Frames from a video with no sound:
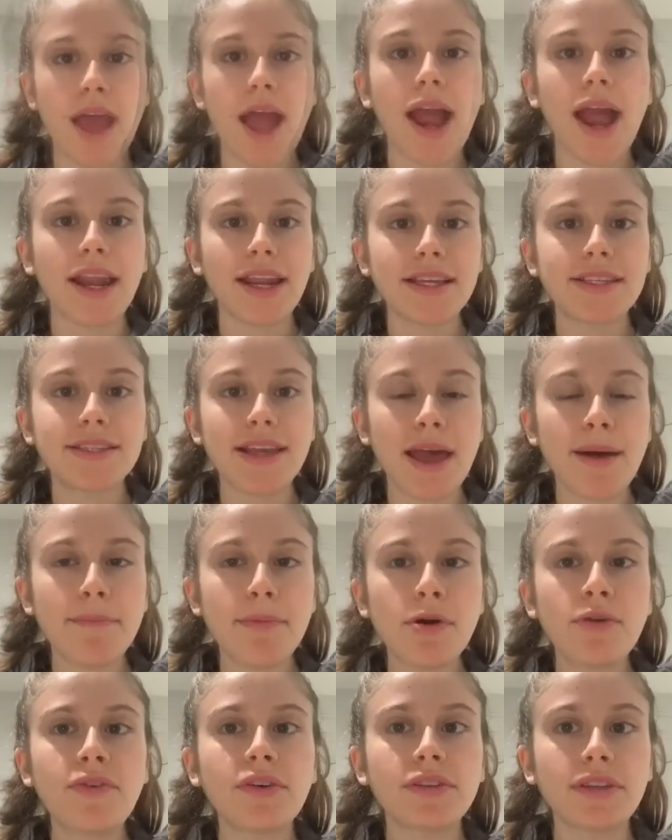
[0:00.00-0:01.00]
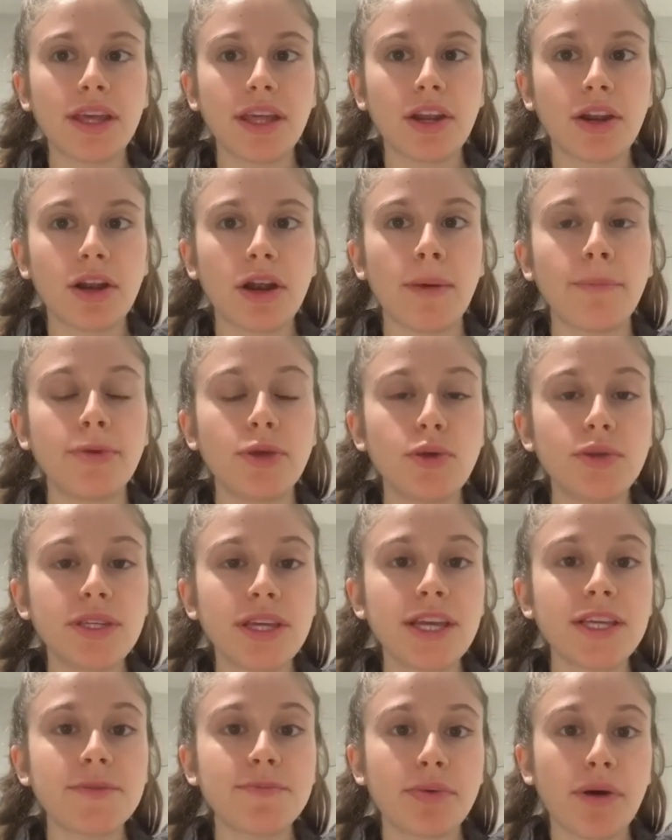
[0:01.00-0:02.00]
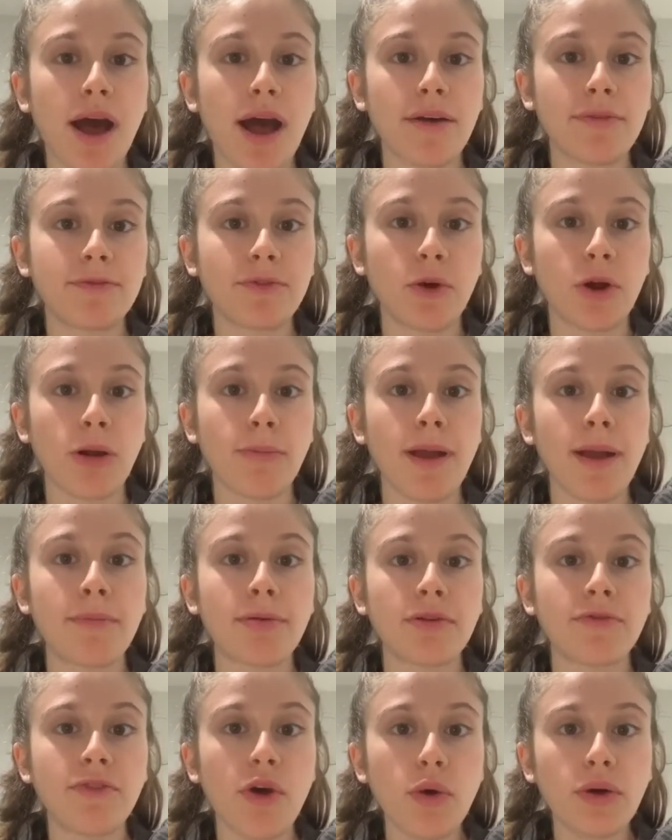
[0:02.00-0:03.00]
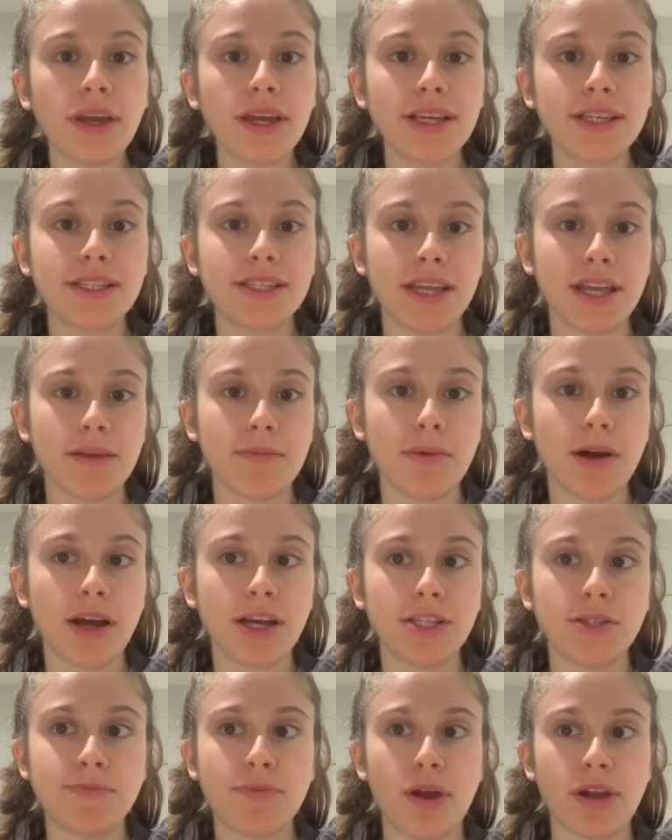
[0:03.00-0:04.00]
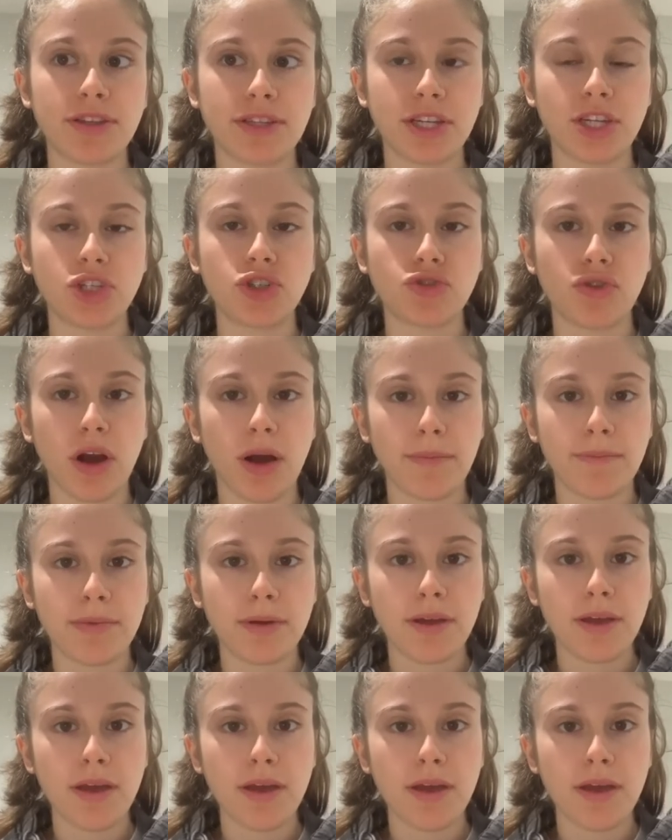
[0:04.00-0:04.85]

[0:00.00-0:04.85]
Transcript: An example of a leader abusing his platform and provoking stigma is President Trump.